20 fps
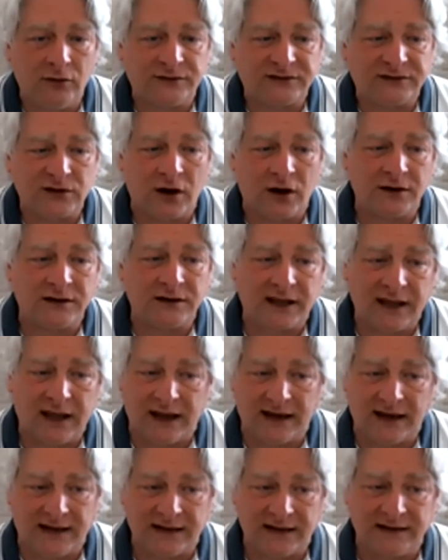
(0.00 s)
to get
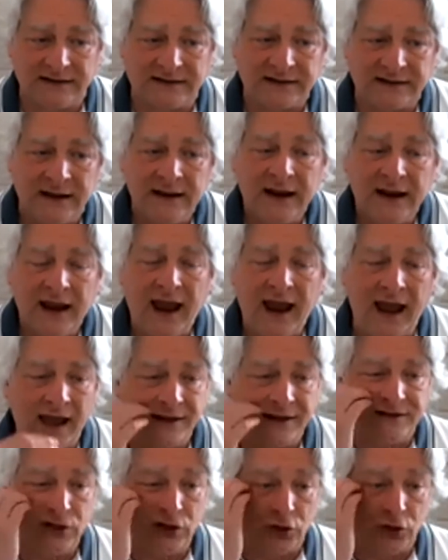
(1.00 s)
ideas as
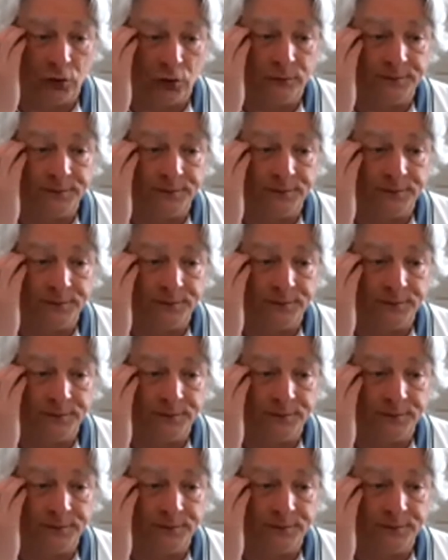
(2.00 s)
you